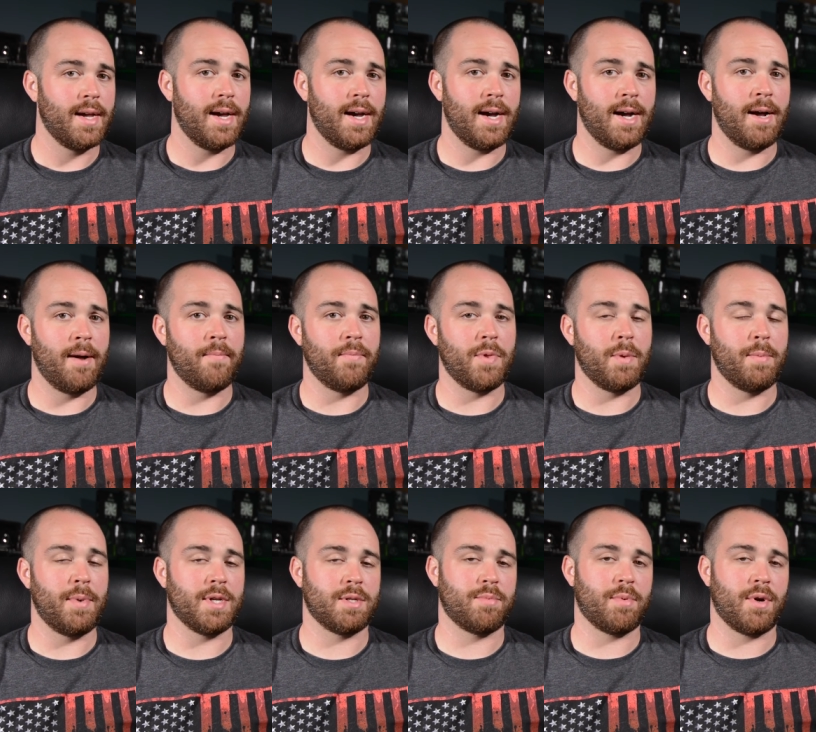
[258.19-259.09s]
Um, the
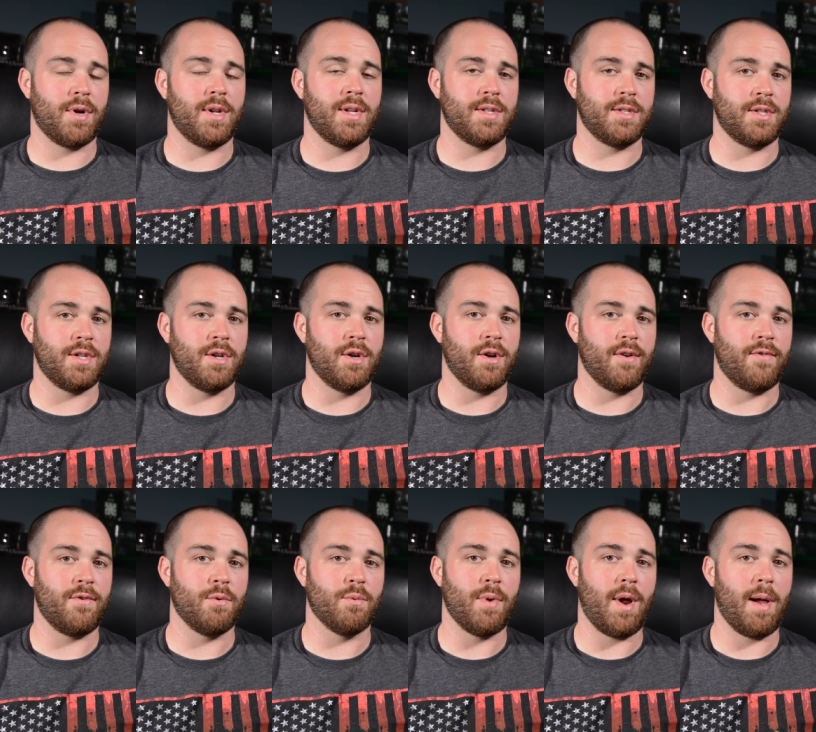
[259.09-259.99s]
best part is, you know,
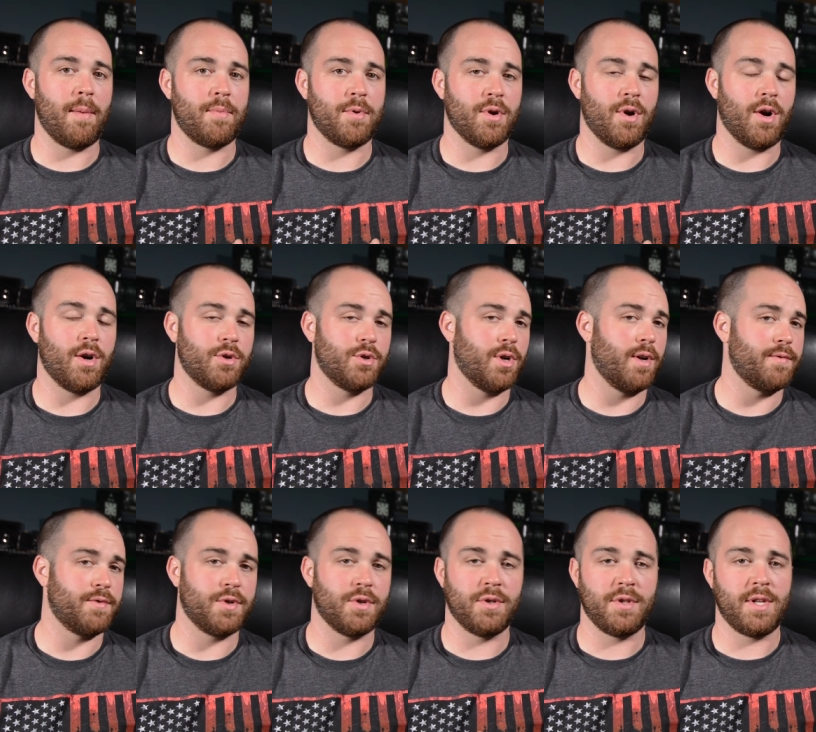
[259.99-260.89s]
if you wrap your hard
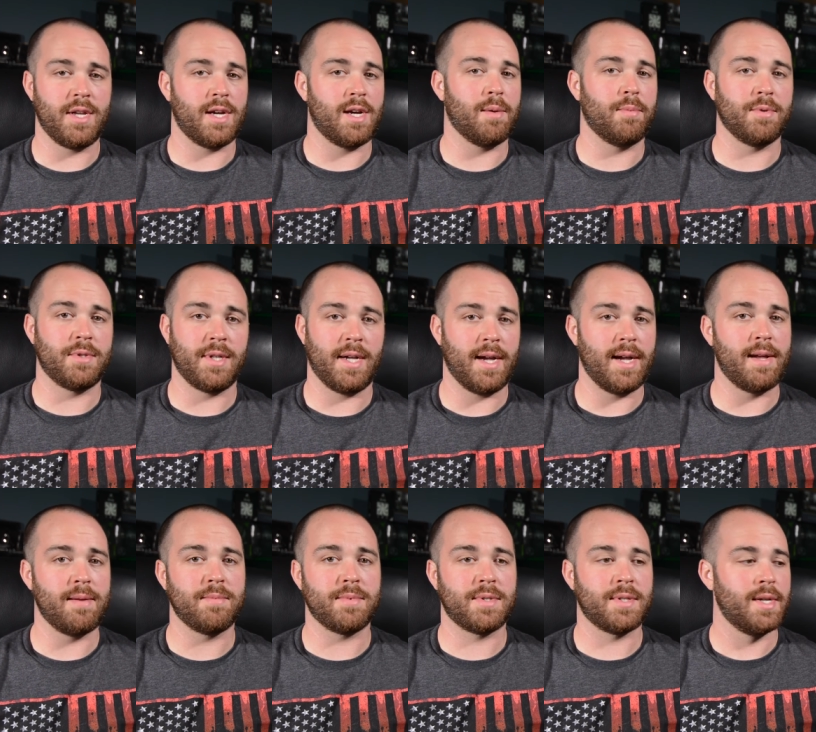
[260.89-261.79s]
drives only a couple
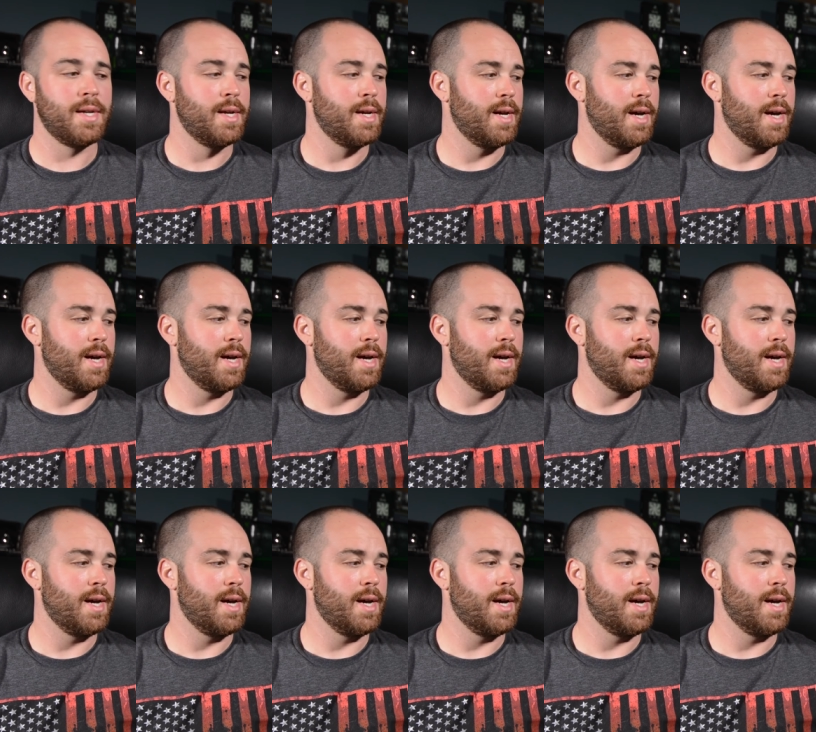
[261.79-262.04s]
times,